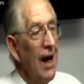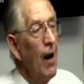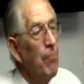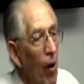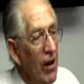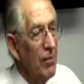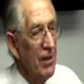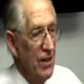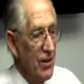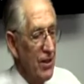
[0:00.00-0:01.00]

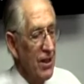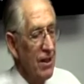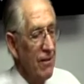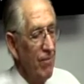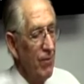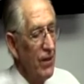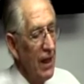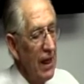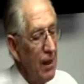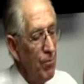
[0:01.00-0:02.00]
appointments. The
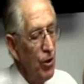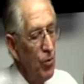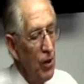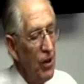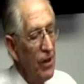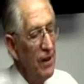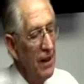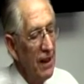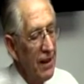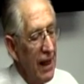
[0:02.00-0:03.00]
Hebrew
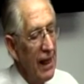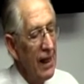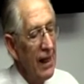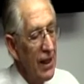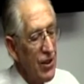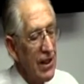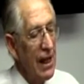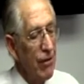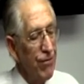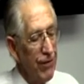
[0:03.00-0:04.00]
word there,
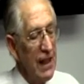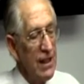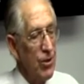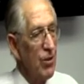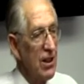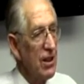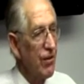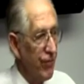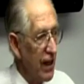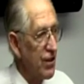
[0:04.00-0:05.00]
instead of feast, which is a
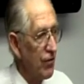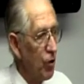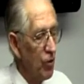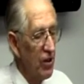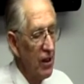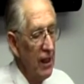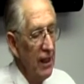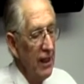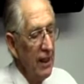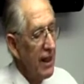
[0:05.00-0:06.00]
festival word,
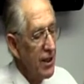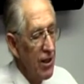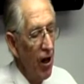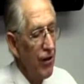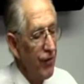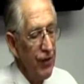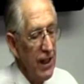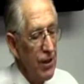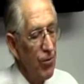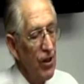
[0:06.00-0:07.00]
it's not the
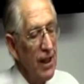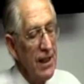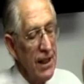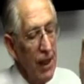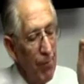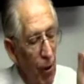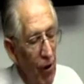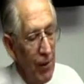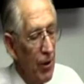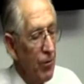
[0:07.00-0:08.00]
feast word, it's the
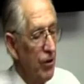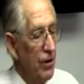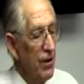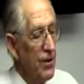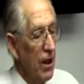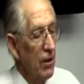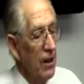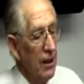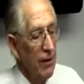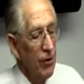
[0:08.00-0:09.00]
appointment word. So,
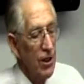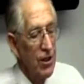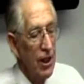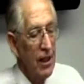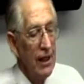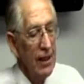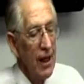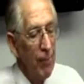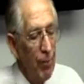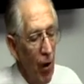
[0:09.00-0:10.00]
concerning
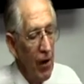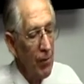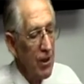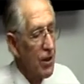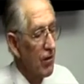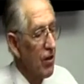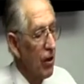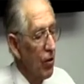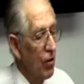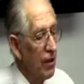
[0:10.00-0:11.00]
the appointments of the
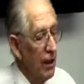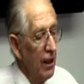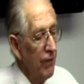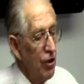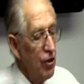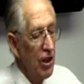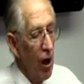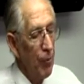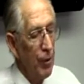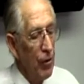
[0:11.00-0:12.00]
Lord, you
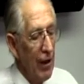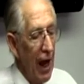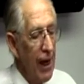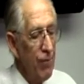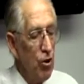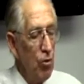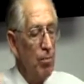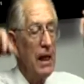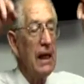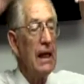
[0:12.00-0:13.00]
shall proclaim to
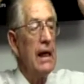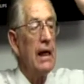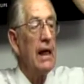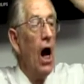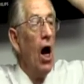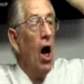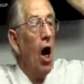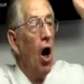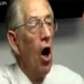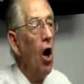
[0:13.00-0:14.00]
be
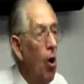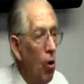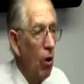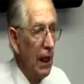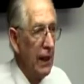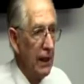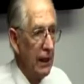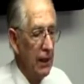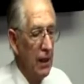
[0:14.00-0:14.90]
holy